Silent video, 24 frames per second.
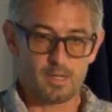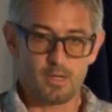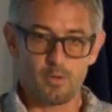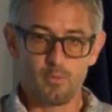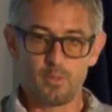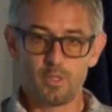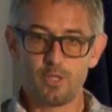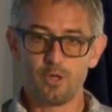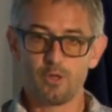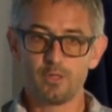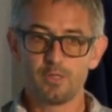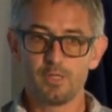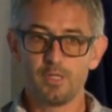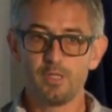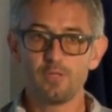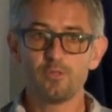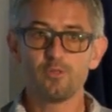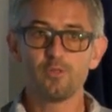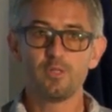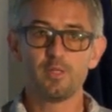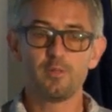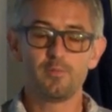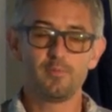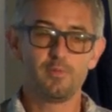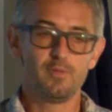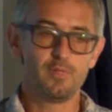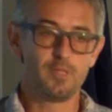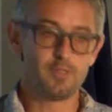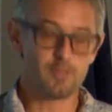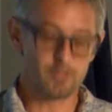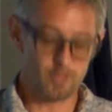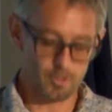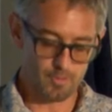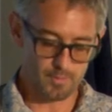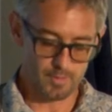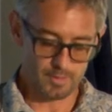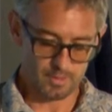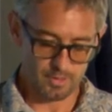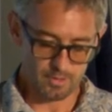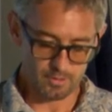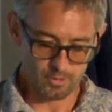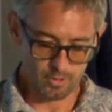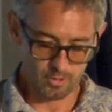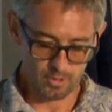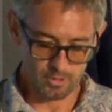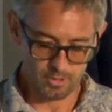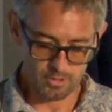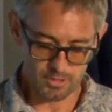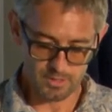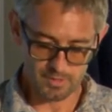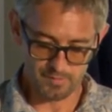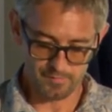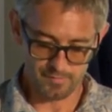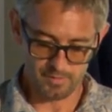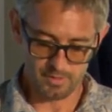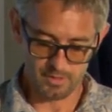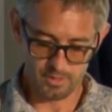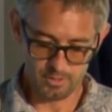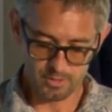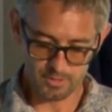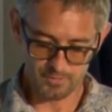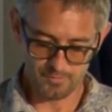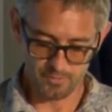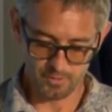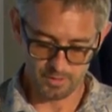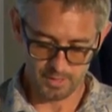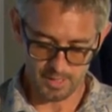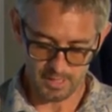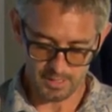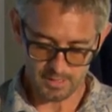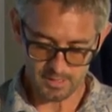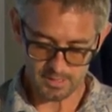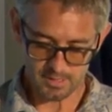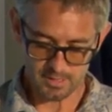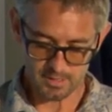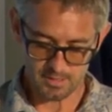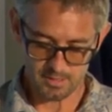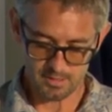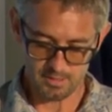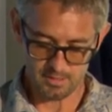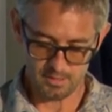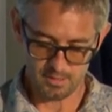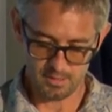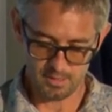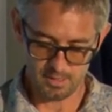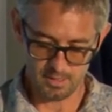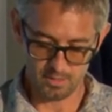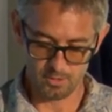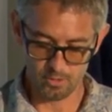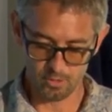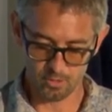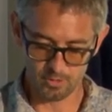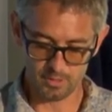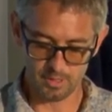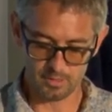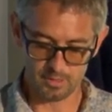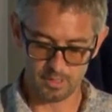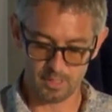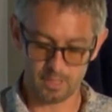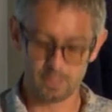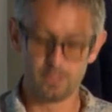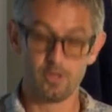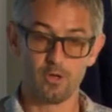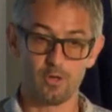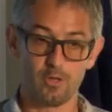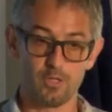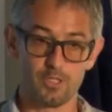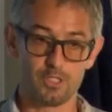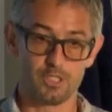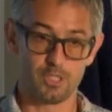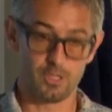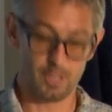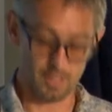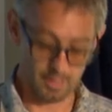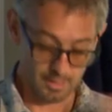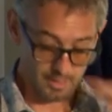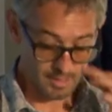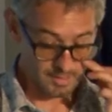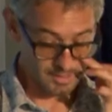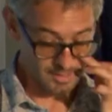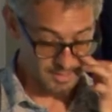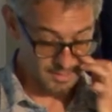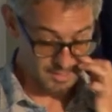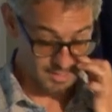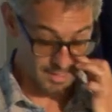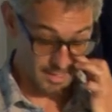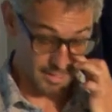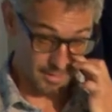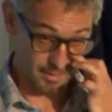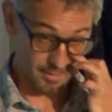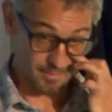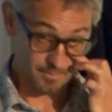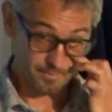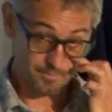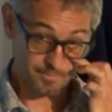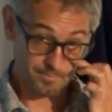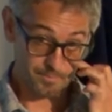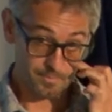We don't need to de determine the tool use usefulness, nor the technology in its design.